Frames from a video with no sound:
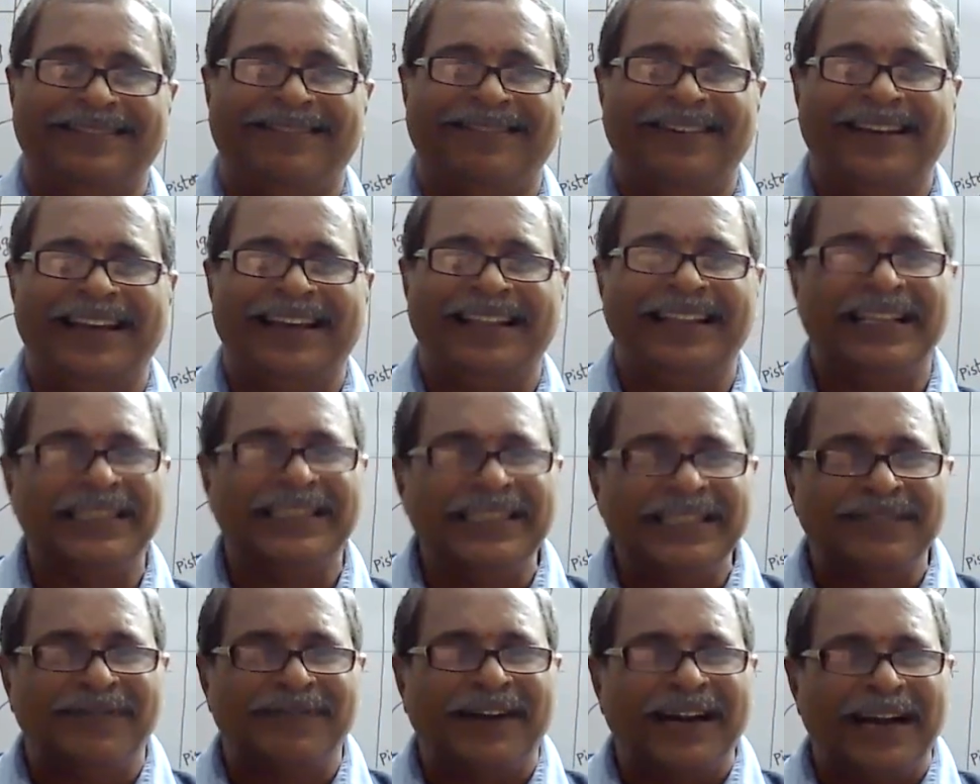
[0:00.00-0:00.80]
Okay,
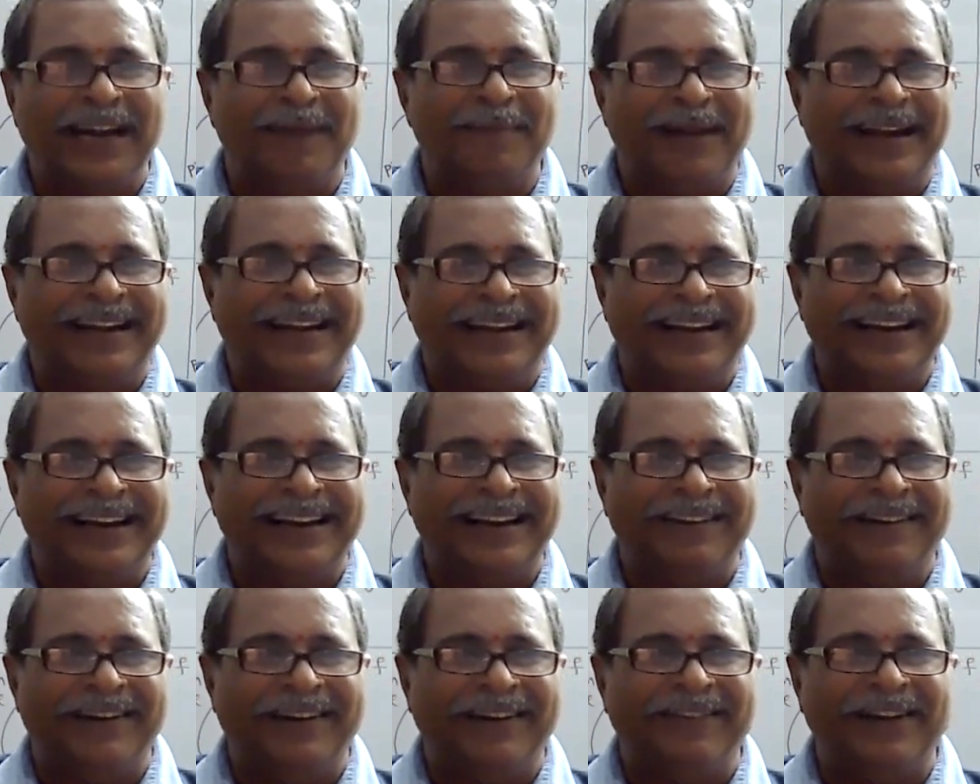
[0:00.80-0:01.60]
this is
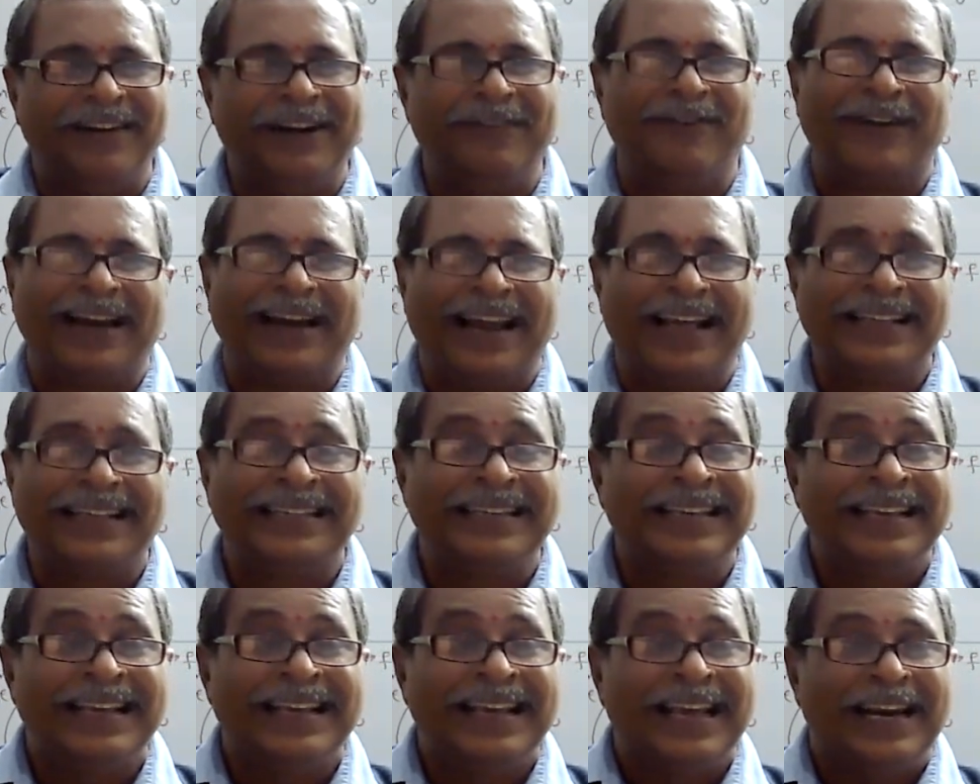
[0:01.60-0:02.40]
fundamentally a video
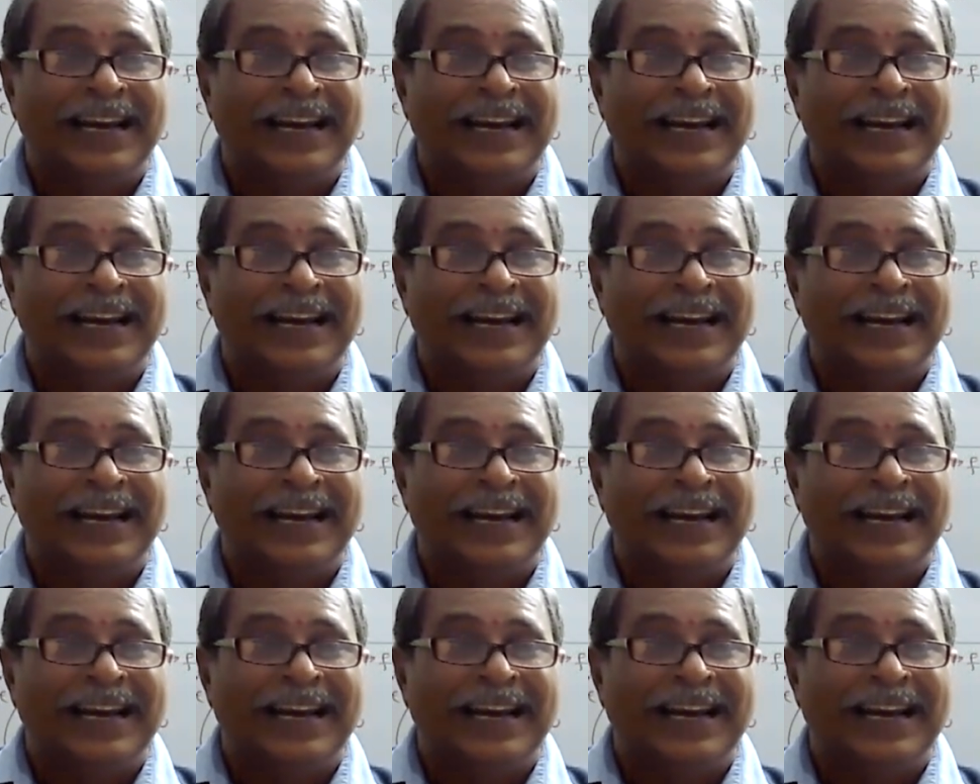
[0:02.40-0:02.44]
class.